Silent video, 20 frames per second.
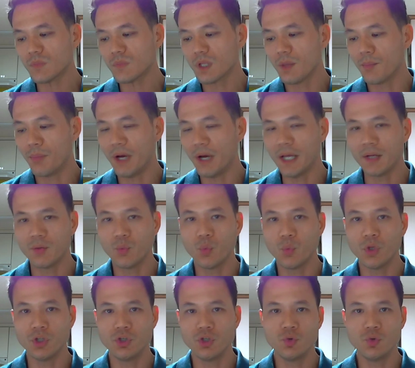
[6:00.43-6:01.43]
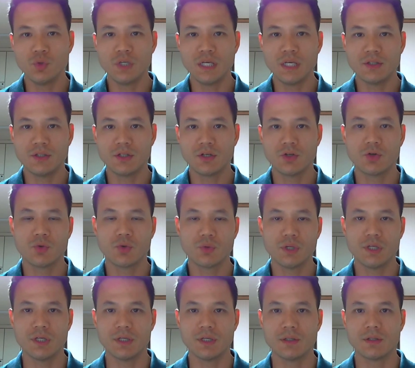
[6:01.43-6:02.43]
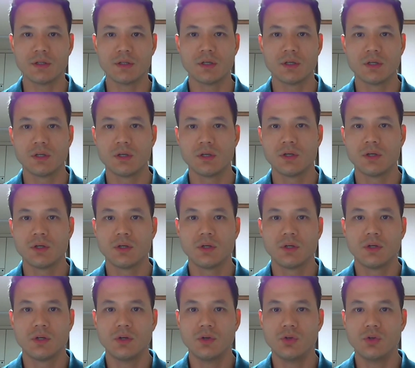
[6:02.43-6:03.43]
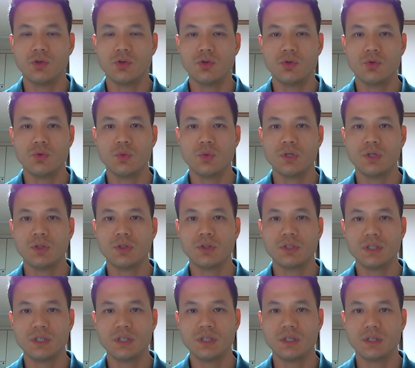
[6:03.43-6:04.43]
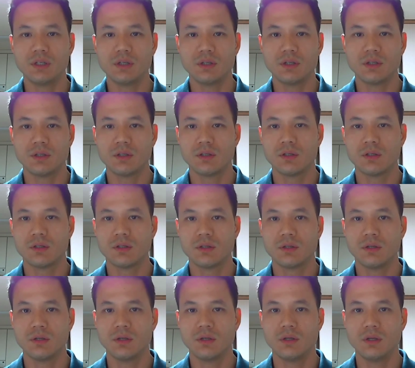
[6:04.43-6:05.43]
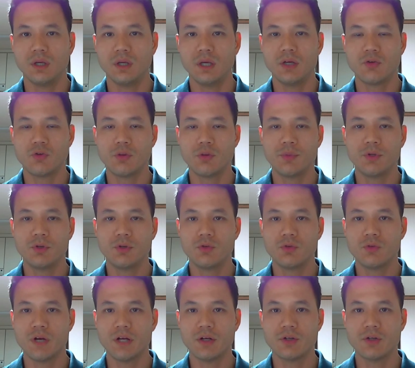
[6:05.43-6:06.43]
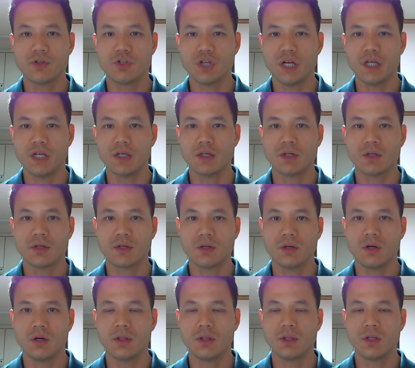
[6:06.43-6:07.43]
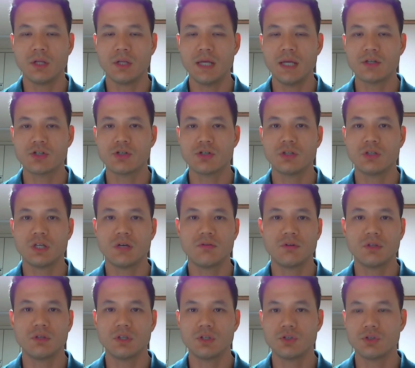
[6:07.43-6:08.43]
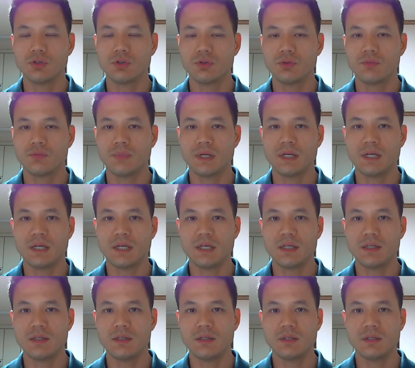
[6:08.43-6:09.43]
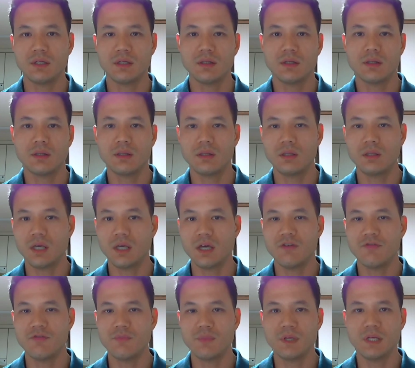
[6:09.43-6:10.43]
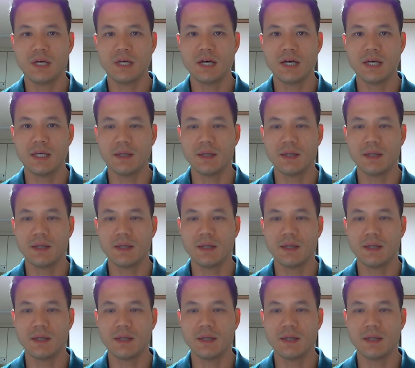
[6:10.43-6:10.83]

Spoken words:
But when you get to Korea, you will need a criminal record check on the national level issued by the FBI.